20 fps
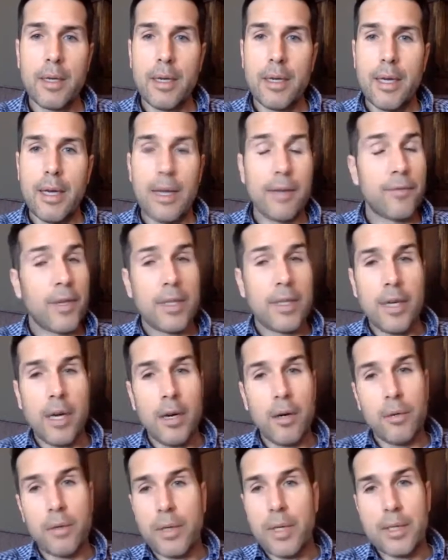And if they
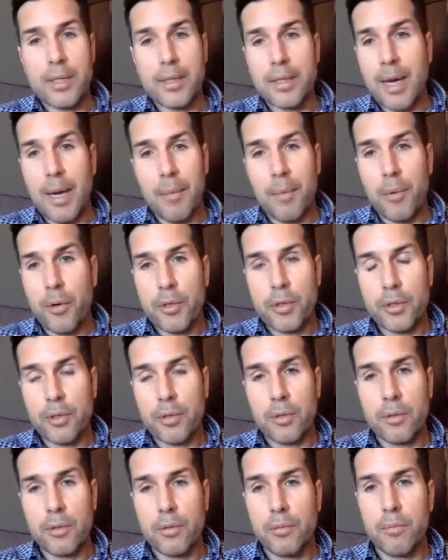don't, it's not
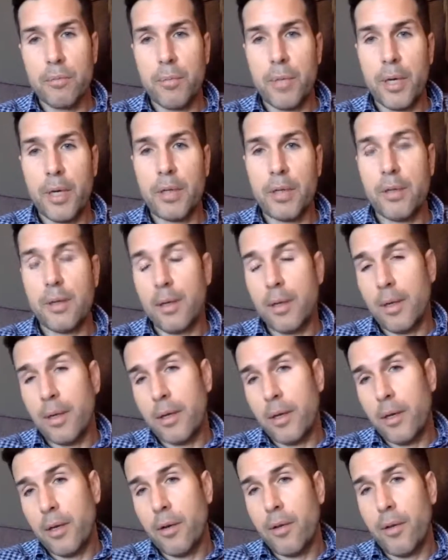personal, but
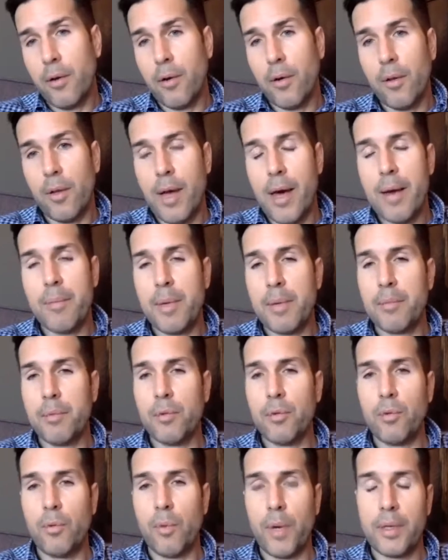you know, there are a lot of people
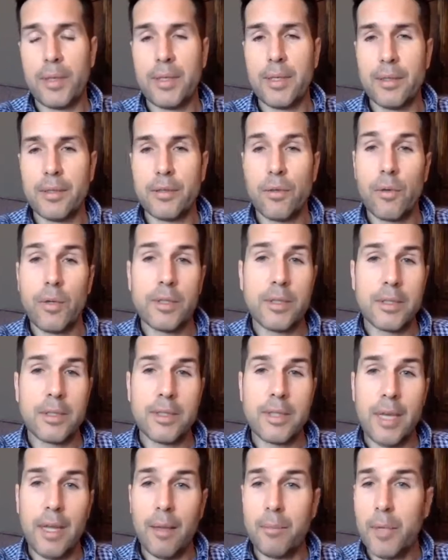who want to tell stories and
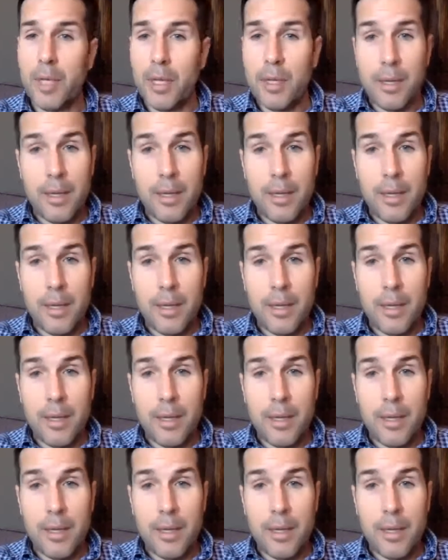sell them,